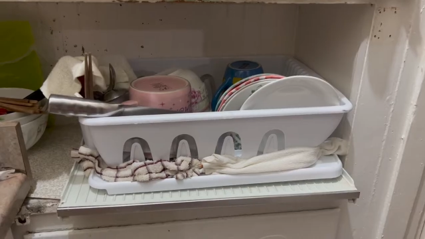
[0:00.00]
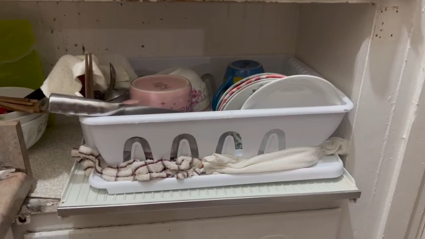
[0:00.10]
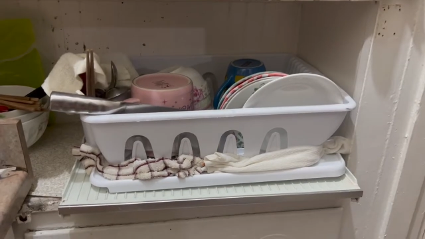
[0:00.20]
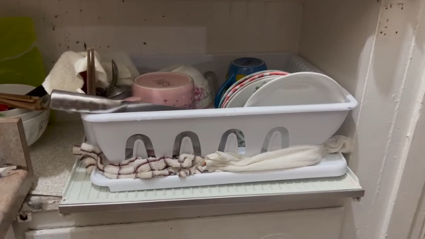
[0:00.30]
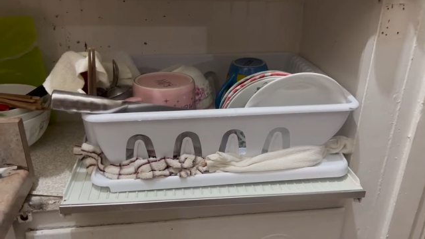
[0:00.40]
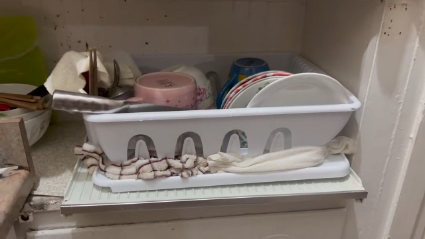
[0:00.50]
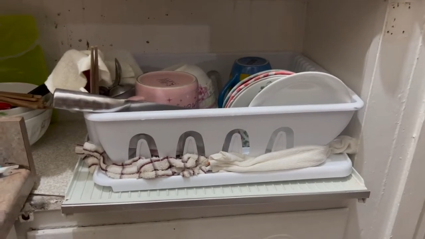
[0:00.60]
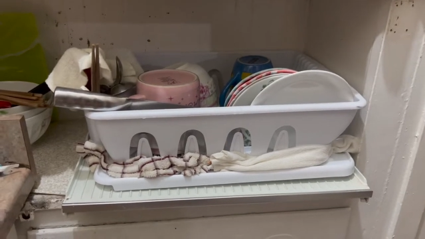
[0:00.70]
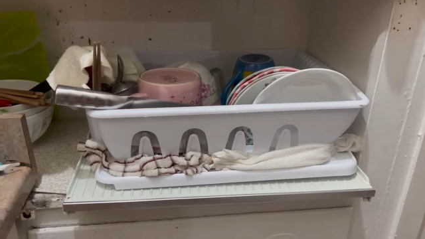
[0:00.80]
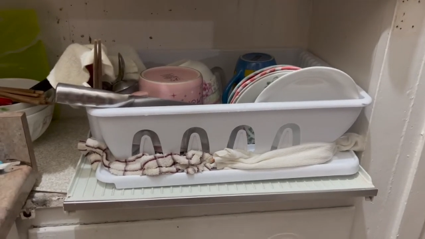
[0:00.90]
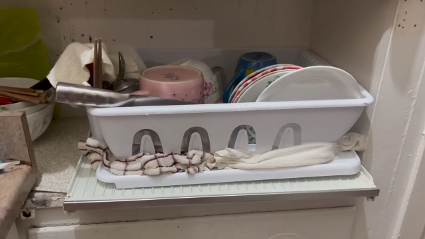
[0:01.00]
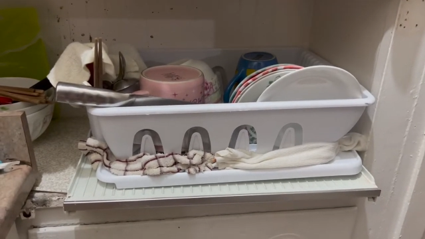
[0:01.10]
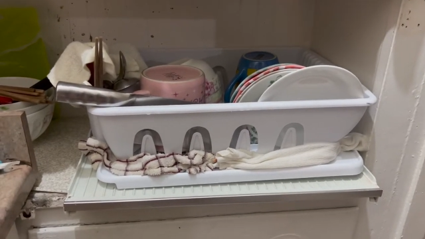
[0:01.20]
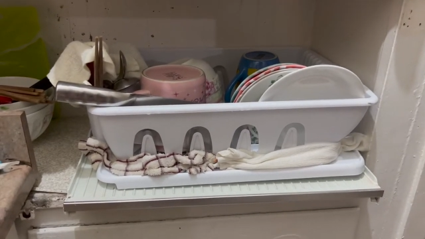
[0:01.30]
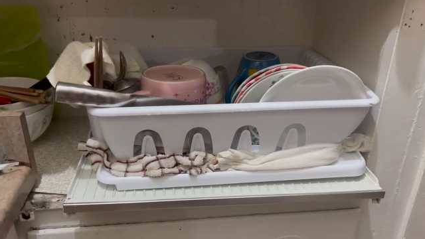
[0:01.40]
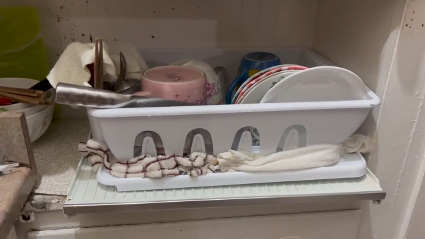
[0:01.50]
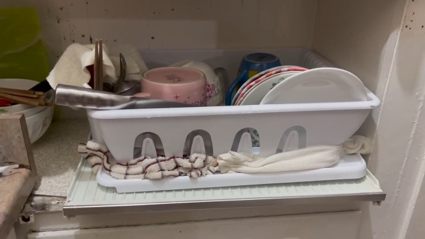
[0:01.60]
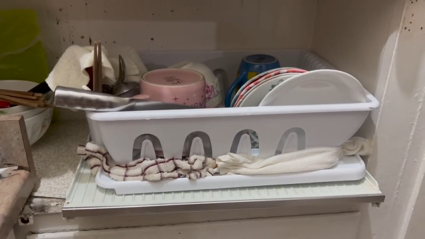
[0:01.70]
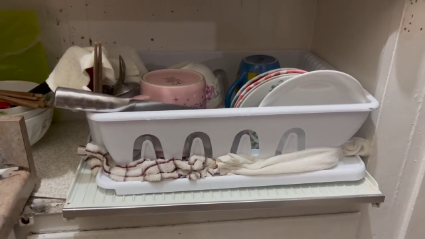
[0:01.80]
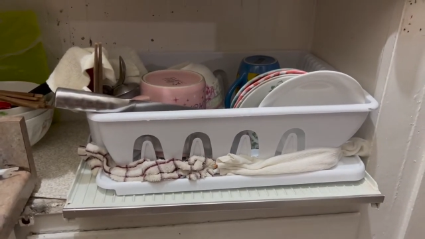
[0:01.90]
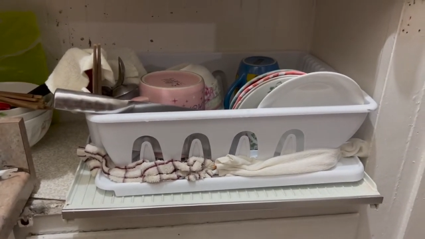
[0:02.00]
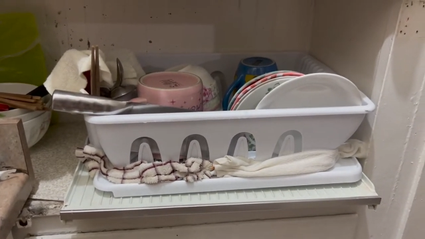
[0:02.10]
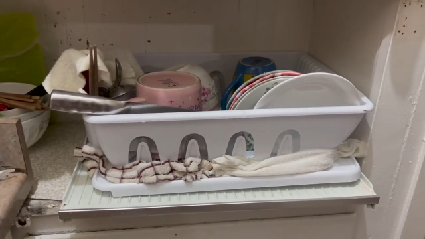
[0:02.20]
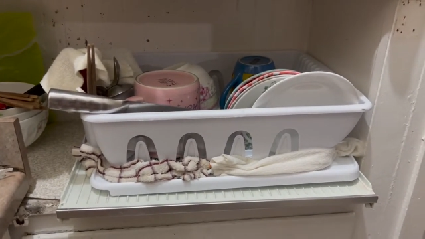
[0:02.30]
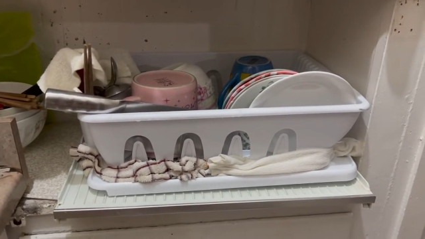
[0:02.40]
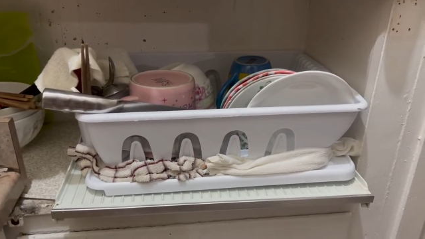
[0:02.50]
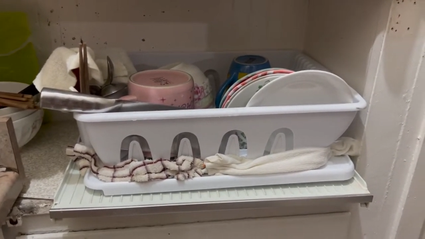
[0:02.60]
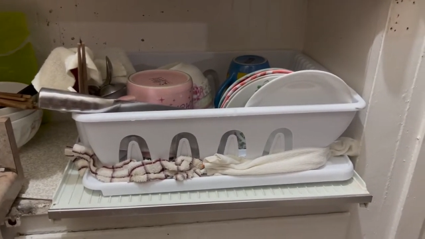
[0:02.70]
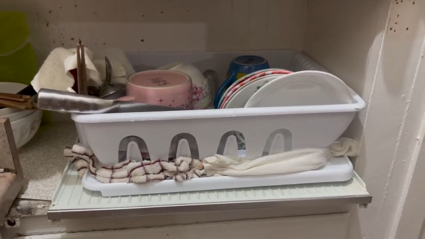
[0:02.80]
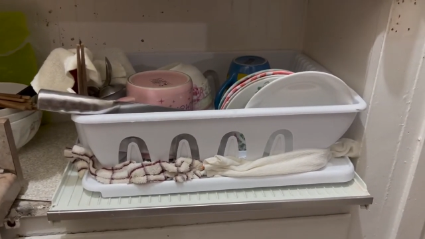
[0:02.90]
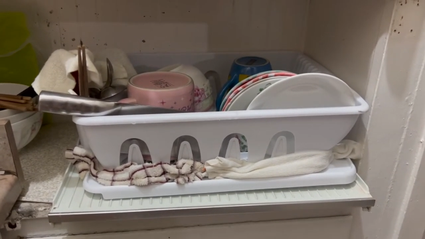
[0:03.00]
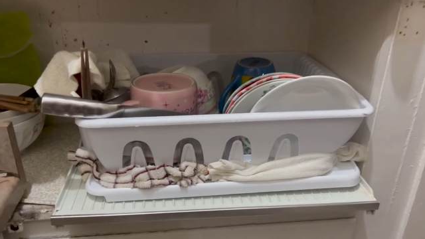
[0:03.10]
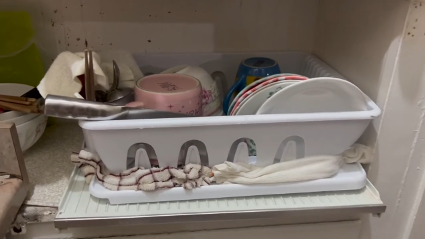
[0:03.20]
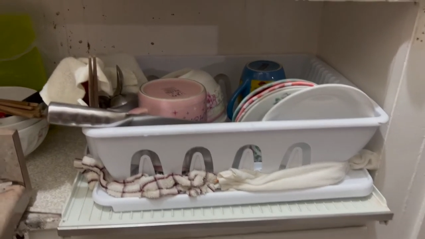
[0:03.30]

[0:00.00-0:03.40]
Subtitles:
[unreadable: no face in view]